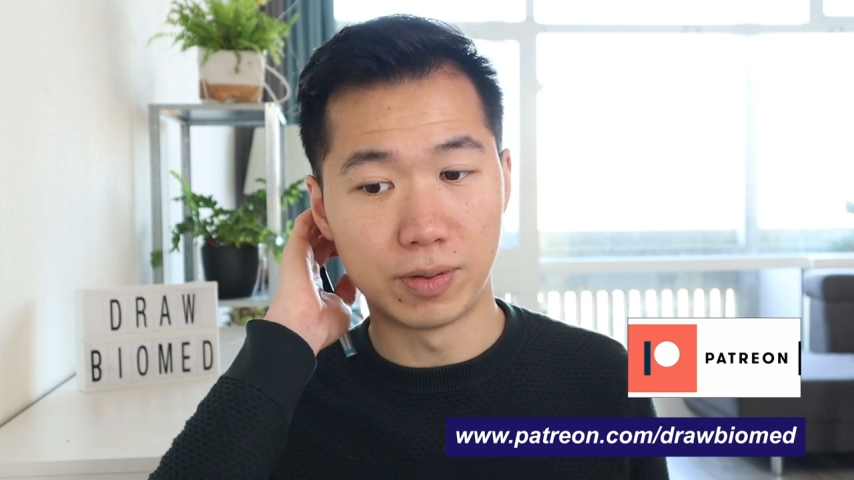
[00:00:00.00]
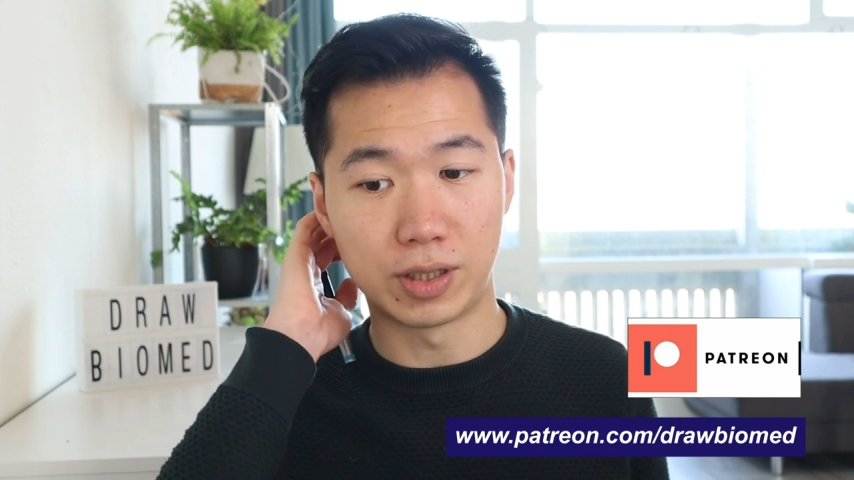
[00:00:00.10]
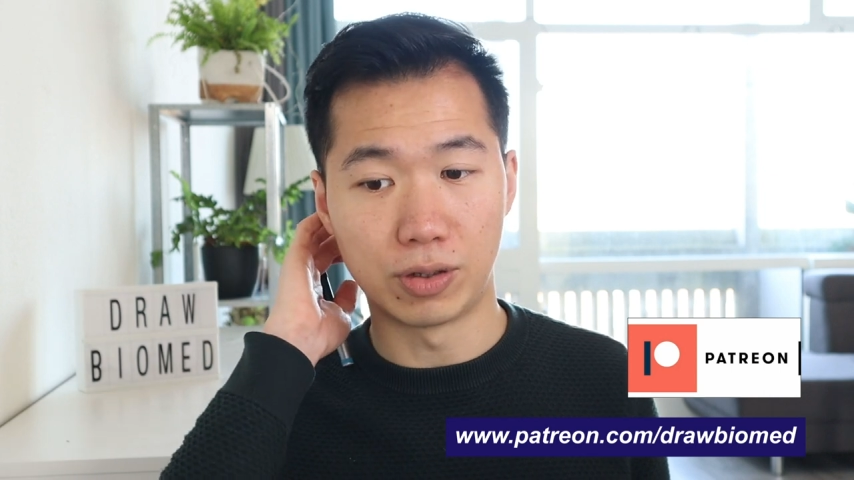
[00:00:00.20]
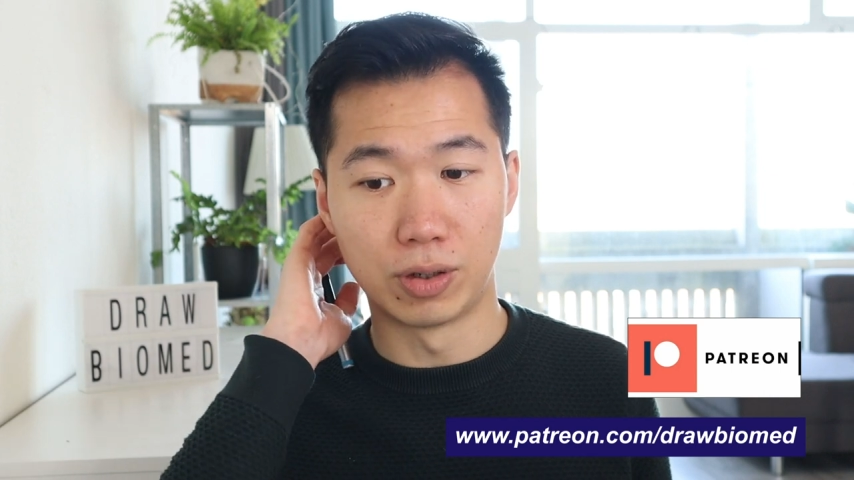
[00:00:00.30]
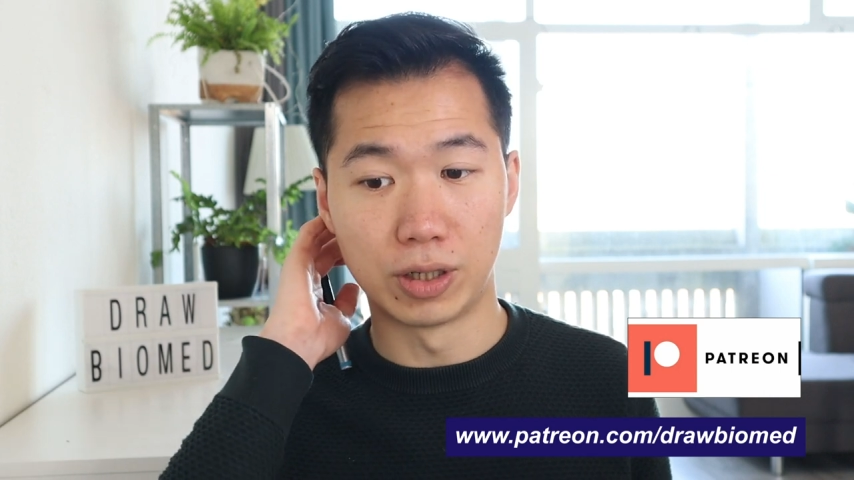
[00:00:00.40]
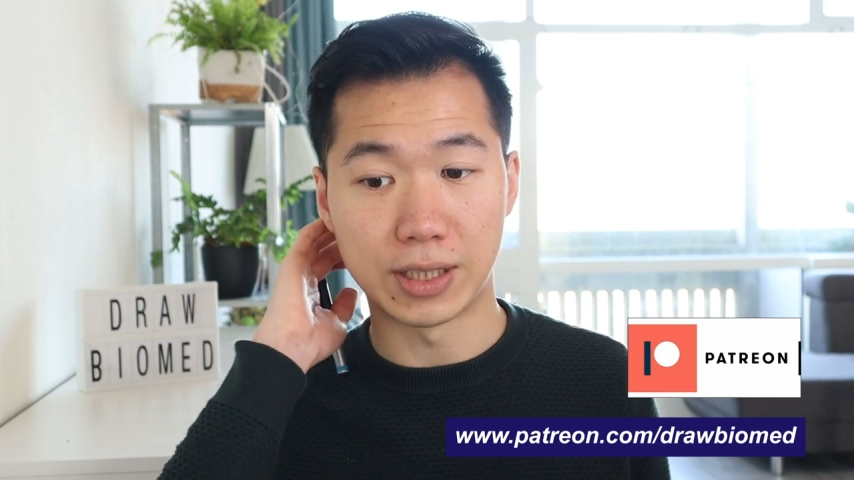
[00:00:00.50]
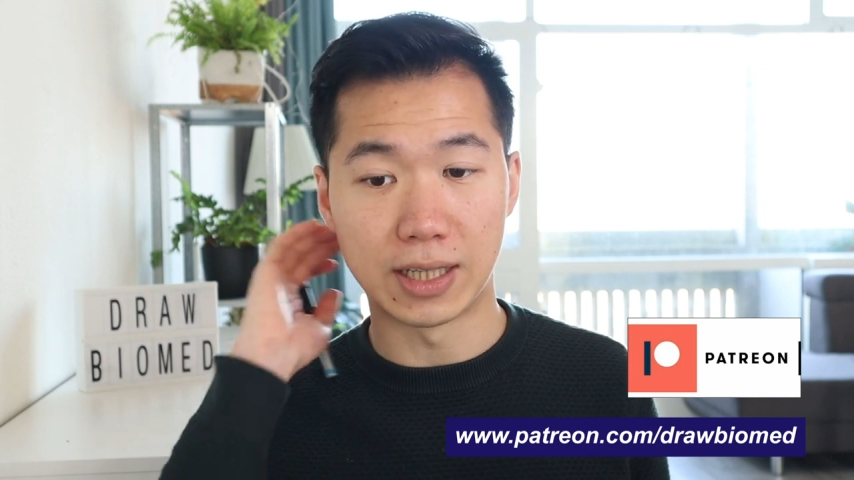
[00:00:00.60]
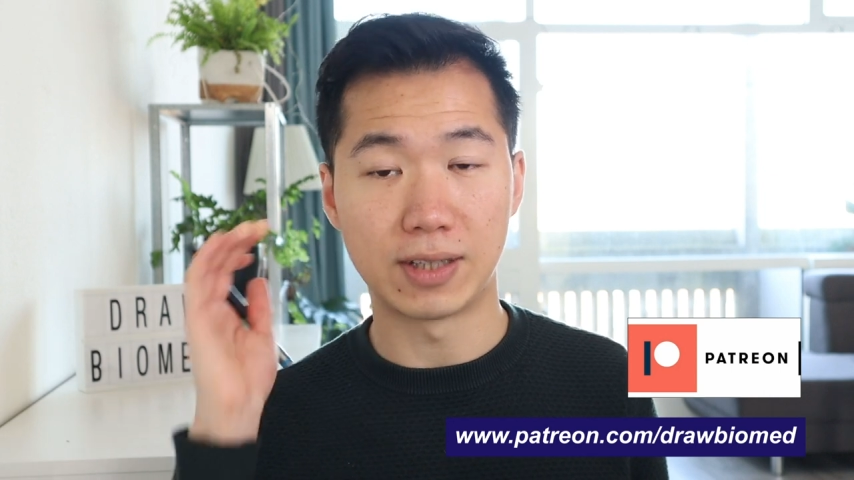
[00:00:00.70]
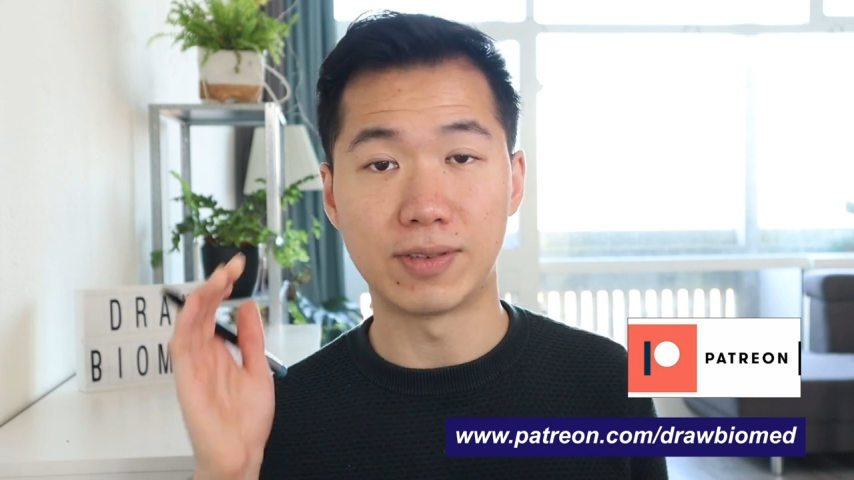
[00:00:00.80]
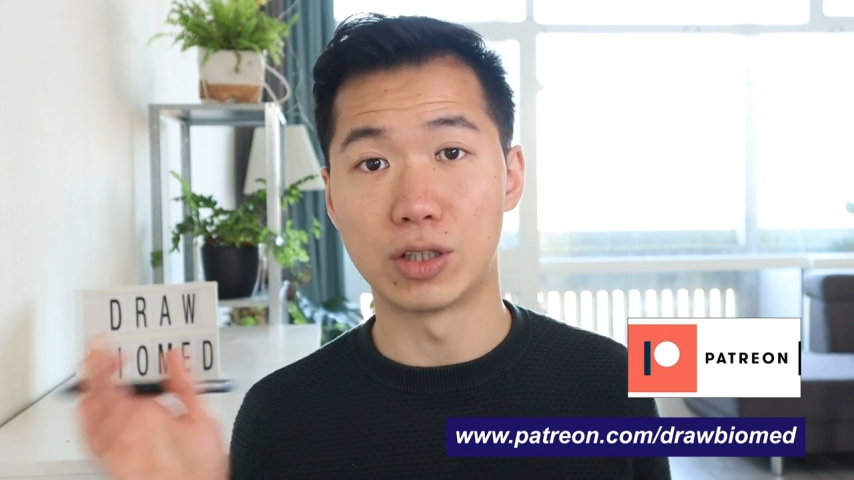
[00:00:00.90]
with your
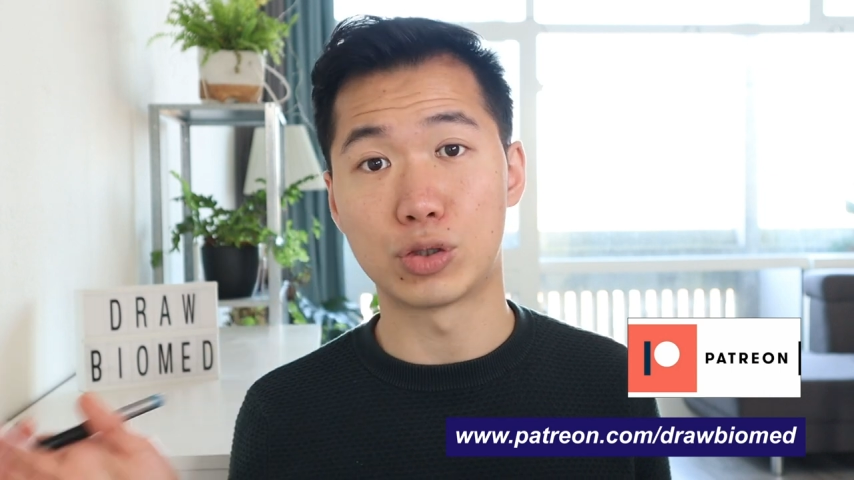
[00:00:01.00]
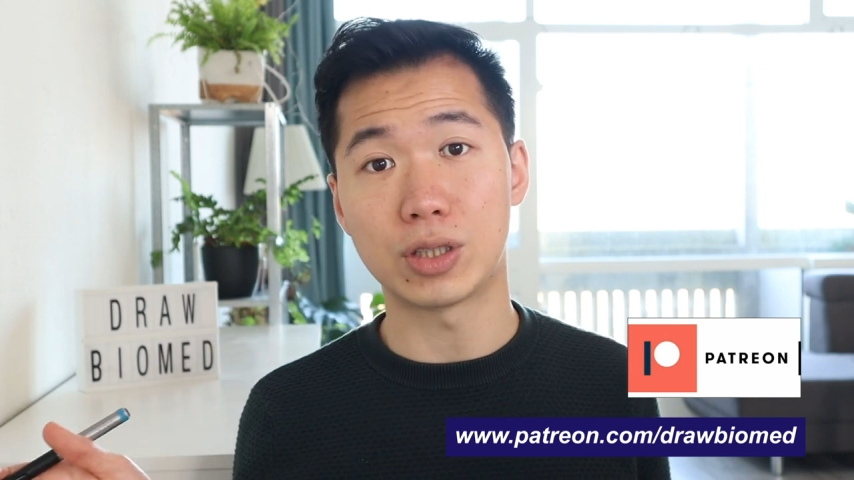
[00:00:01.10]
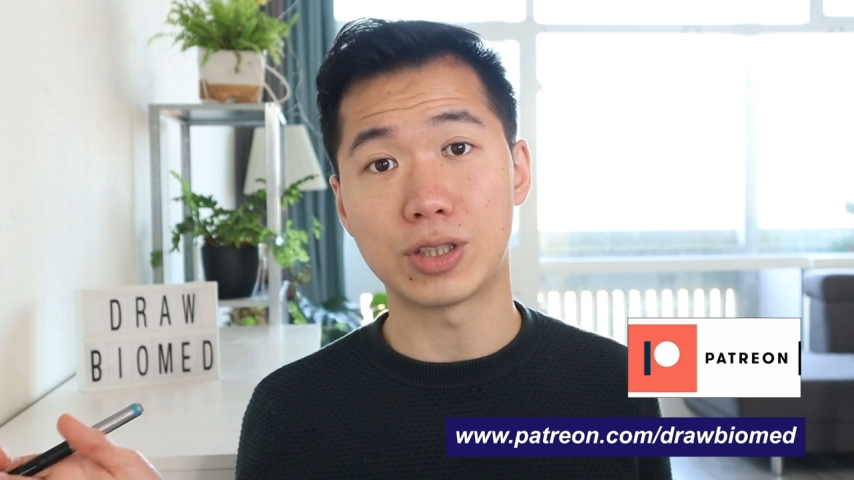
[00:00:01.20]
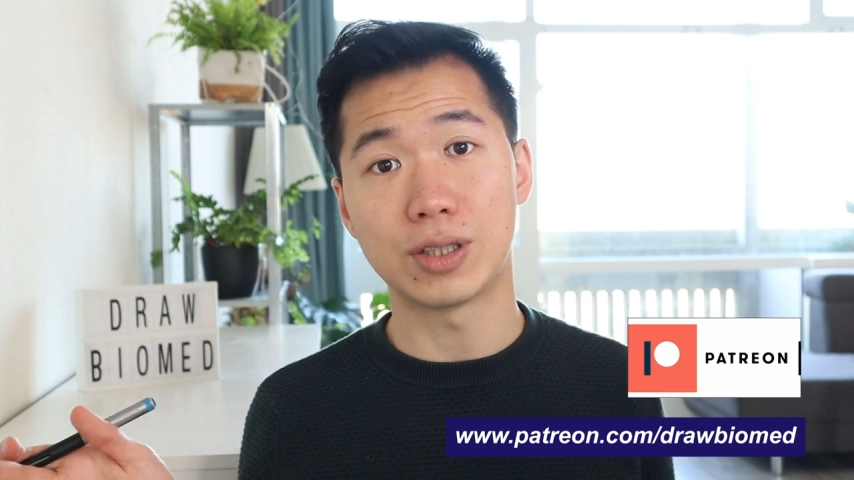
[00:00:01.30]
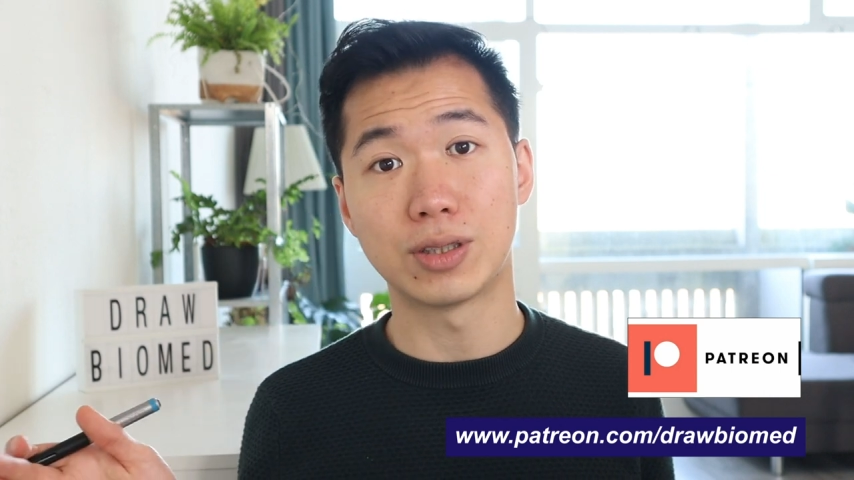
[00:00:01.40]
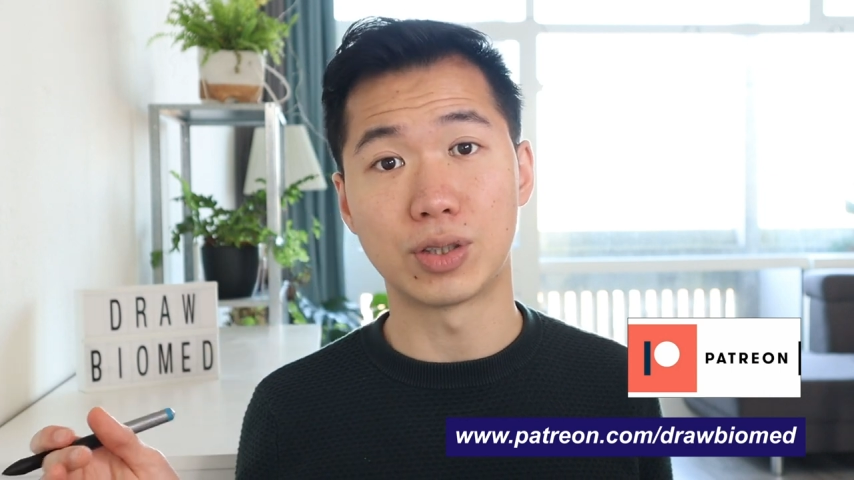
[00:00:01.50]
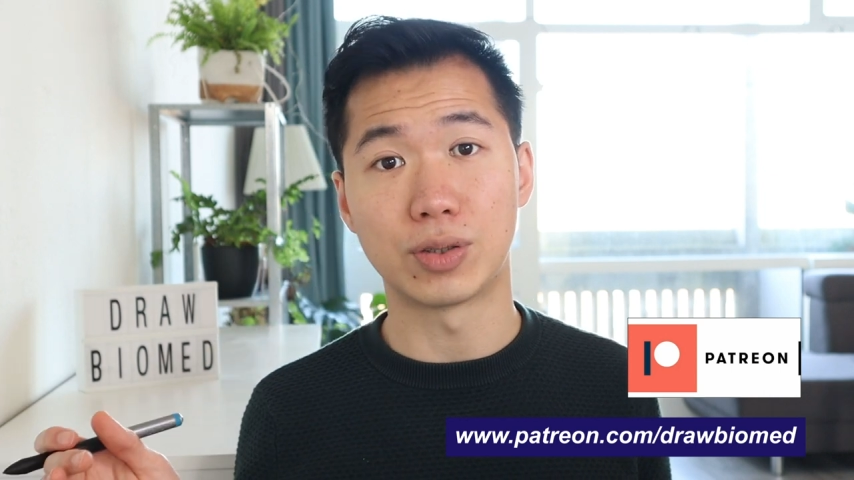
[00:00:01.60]
scientific illustrations,